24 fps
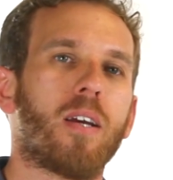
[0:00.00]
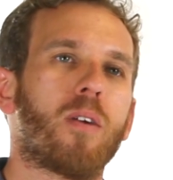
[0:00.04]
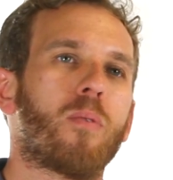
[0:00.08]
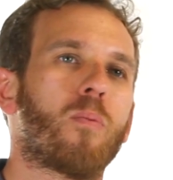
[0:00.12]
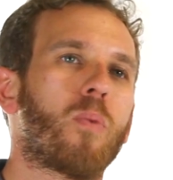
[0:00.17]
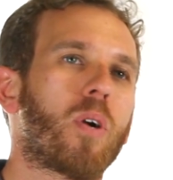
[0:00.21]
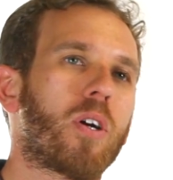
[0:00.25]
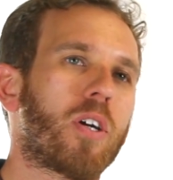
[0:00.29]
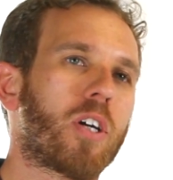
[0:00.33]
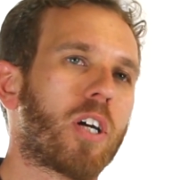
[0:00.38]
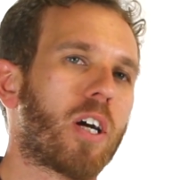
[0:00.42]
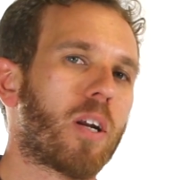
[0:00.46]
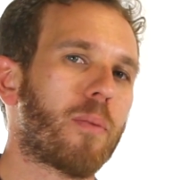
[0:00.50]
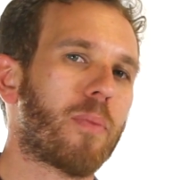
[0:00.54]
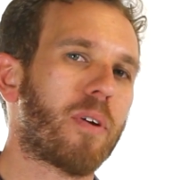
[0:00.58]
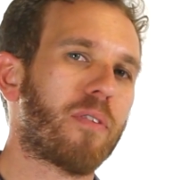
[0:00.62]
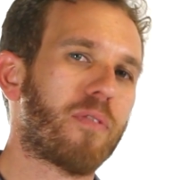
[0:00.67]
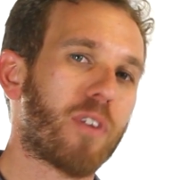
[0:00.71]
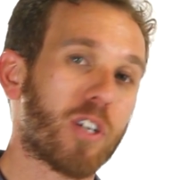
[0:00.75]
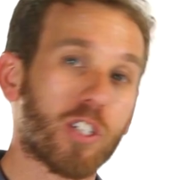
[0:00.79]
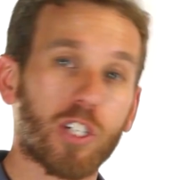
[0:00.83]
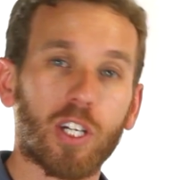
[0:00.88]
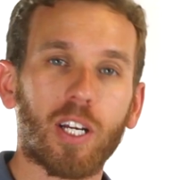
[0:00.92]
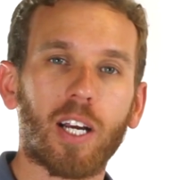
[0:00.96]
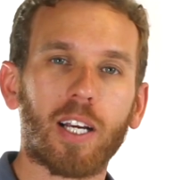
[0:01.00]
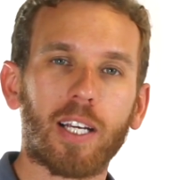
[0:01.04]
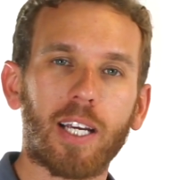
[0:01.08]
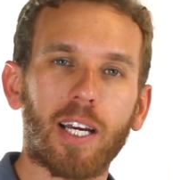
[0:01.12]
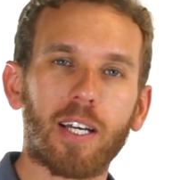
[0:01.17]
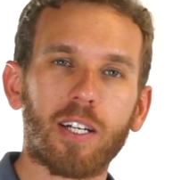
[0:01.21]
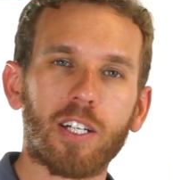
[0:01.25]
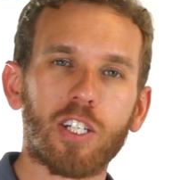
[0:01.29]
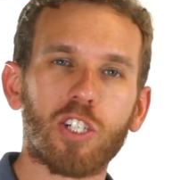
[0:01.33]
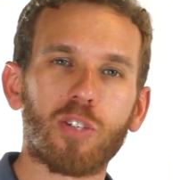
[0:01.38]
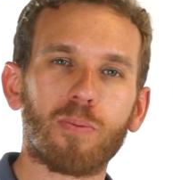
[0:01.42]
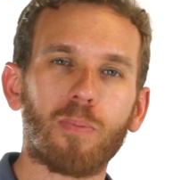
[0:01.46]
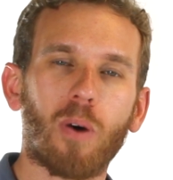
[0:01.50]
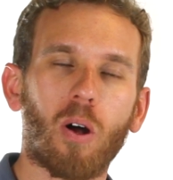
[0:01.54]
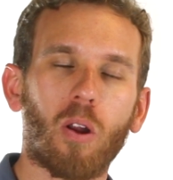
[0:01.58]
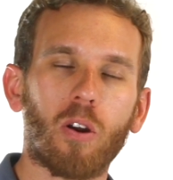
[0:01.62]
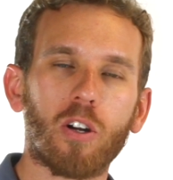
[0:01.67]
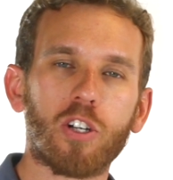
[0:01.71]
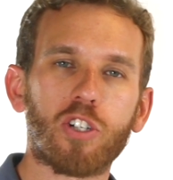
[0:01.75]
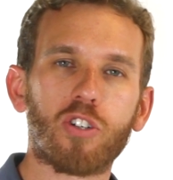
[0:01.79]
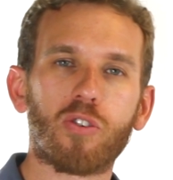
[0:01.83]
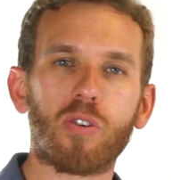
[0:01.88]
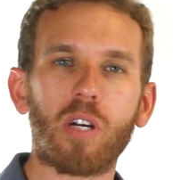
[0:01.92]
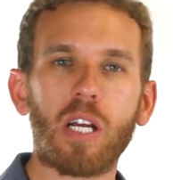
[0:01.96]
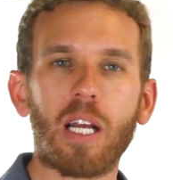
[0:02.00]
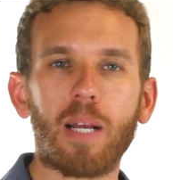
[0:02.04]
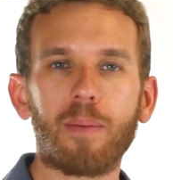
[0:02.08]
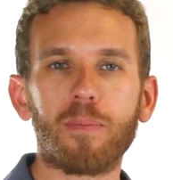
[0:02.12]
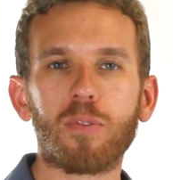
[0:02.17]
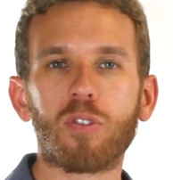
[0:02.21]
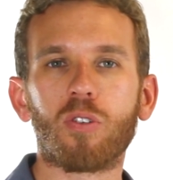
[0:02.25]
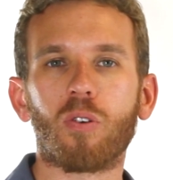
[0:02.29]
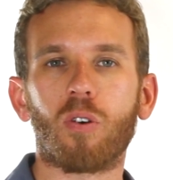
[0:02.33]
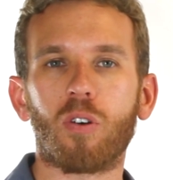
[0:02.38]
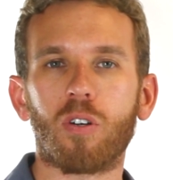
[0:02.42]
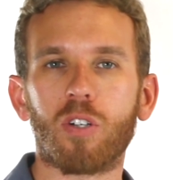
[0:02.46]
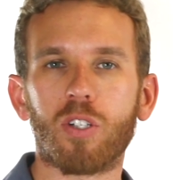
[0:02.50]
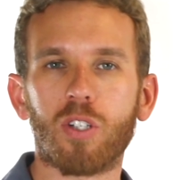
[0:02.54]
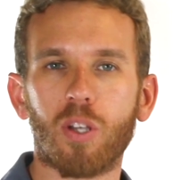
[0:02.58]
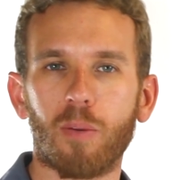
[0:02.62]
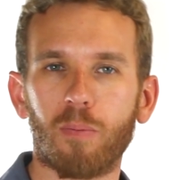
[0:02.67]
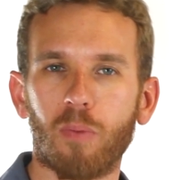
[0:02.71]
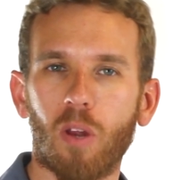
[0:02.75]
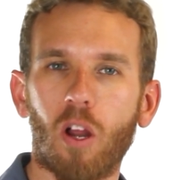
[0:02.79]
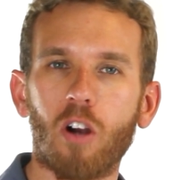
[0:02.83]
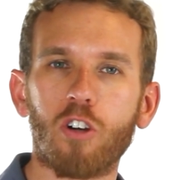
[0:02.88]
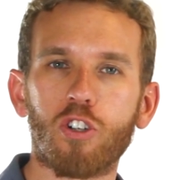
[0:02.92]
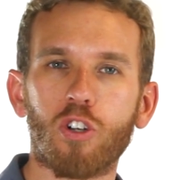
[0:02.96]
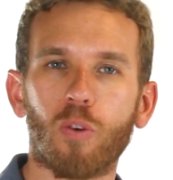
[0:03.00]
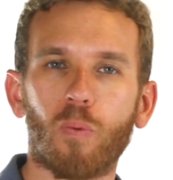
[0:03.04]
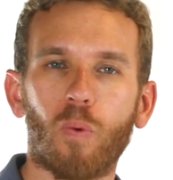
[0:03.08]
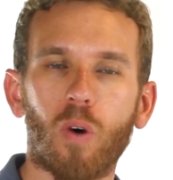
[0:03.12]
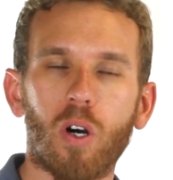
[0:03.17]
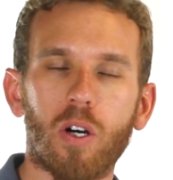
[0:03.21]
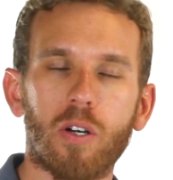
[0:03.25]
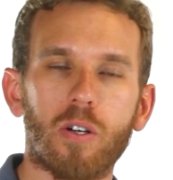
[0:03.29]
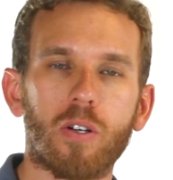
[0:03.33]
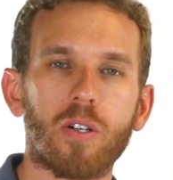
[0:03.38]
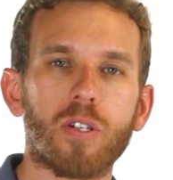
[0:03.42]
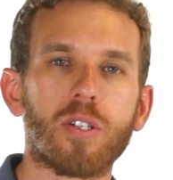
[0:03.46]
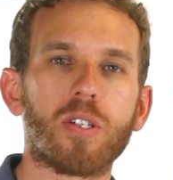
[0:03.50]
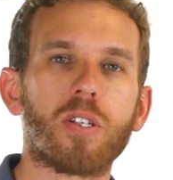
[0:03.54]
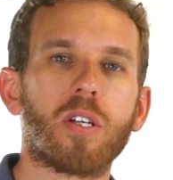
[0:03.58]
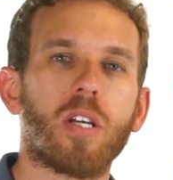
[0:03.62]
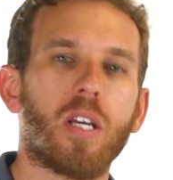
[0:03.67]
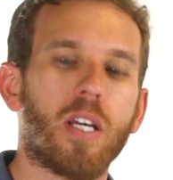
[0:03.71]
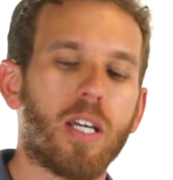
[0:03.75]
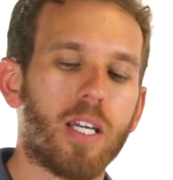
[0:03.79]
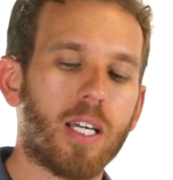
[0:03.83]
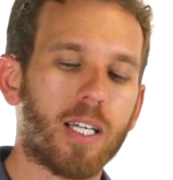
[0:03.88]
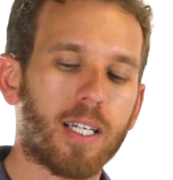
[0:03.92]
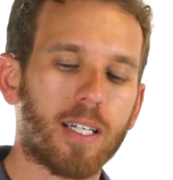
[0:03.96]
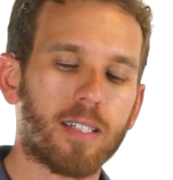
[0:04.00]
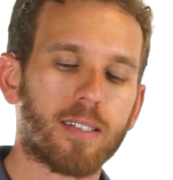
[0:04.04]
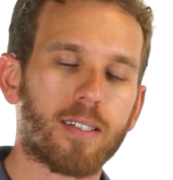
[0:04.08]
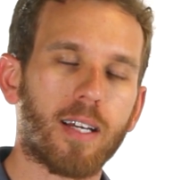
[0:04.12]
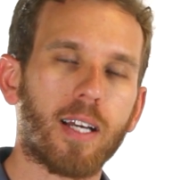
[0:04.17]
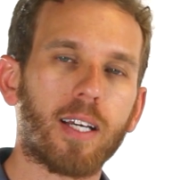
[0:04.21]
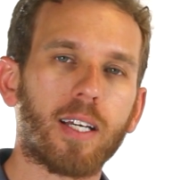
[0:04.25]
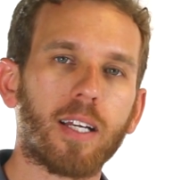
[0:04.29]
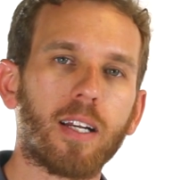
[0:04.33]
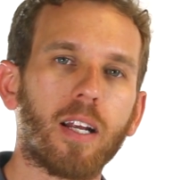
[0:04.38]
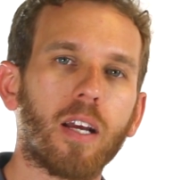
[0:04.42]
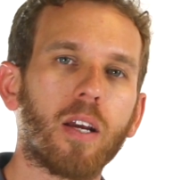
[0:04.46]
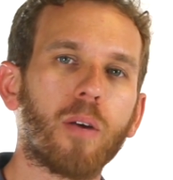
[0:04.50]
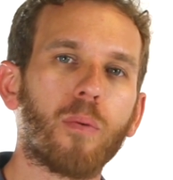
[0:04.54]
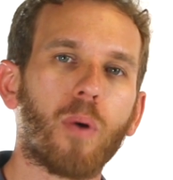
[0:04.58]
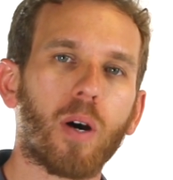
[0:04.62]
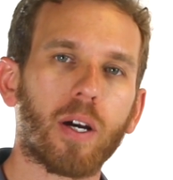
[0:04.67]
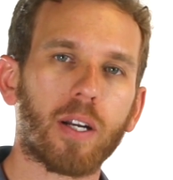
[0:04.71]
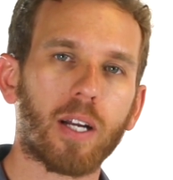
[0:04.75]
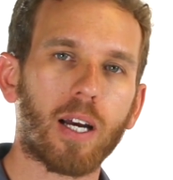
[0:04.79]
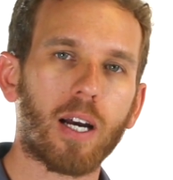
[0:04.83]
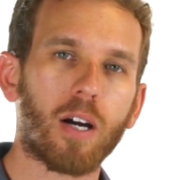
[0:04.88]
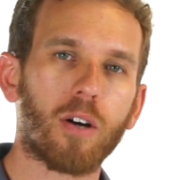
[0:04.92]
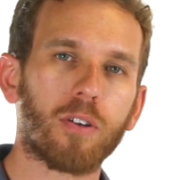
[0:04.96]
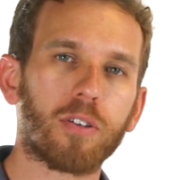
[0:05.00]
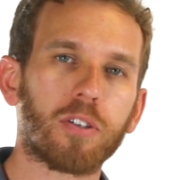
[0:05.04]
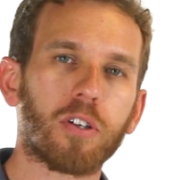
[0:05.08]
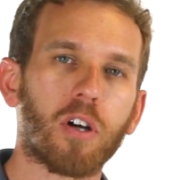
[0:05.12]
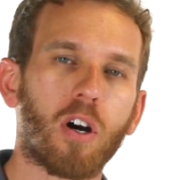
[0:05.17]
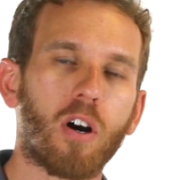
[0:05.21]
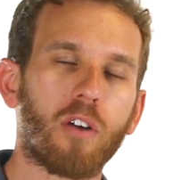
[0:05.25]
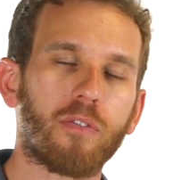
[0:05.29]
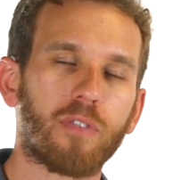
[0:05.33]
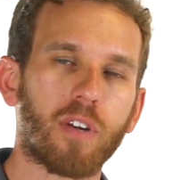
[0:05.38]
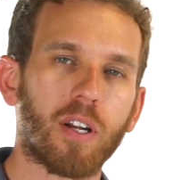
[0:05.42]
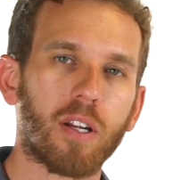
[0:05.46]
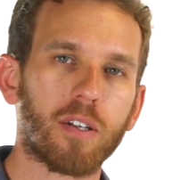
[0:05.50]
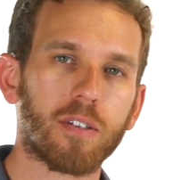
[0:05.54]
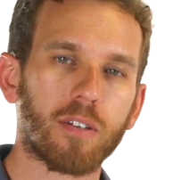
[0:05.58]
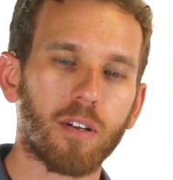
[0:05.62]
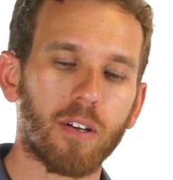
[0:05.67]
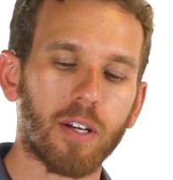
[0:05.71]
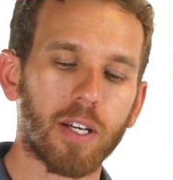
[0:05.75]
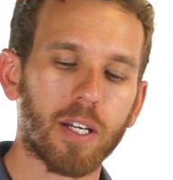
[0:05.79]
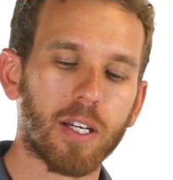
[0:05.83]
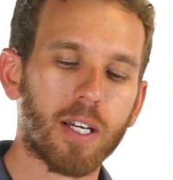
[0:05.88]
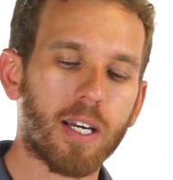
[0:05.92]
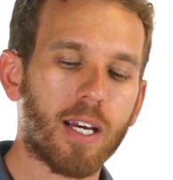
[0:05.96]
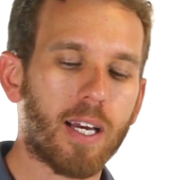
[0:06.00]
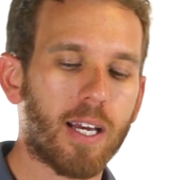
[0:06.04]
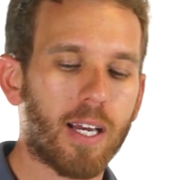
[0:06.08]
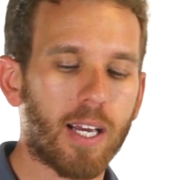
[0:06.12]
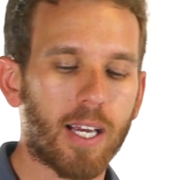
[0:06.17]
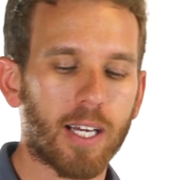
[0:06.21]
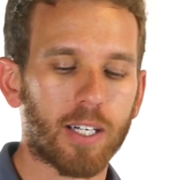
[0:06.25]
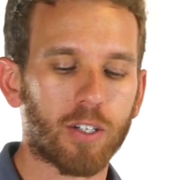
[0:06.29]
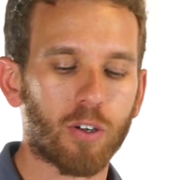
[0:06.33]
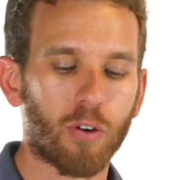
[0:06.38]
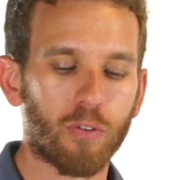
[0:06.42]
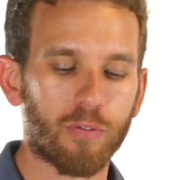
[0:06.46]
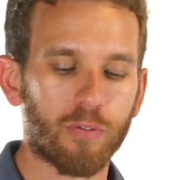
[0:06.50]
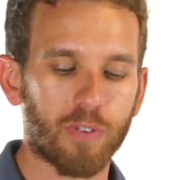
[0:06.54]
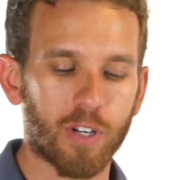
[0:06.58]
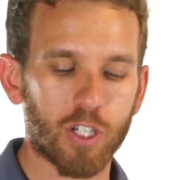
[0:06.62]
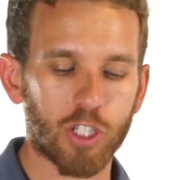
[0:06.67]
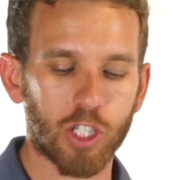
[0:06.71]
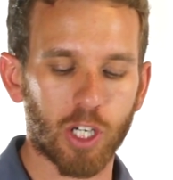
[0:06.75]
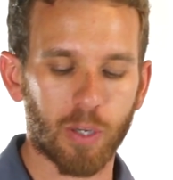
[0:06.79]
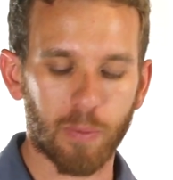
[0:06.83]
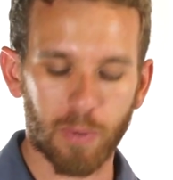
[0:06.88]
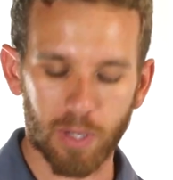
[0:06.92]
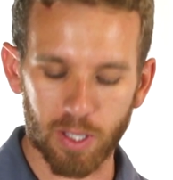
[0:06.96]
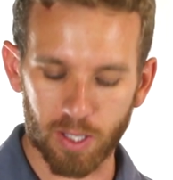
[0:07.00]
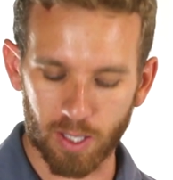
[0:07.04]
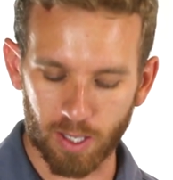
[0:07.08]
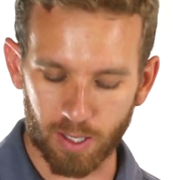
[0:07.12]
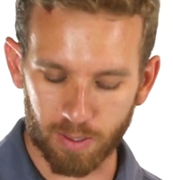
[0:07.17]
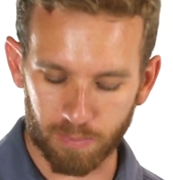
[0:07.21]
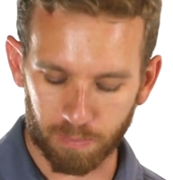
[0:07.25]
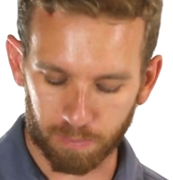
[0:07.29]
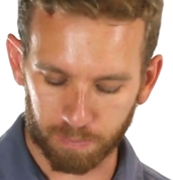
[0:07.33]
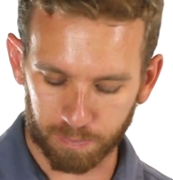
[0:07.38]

Whether you're going to be fishing again in smaller streams or some larger waters, you can take the Iwana out confidently and go fishing with it.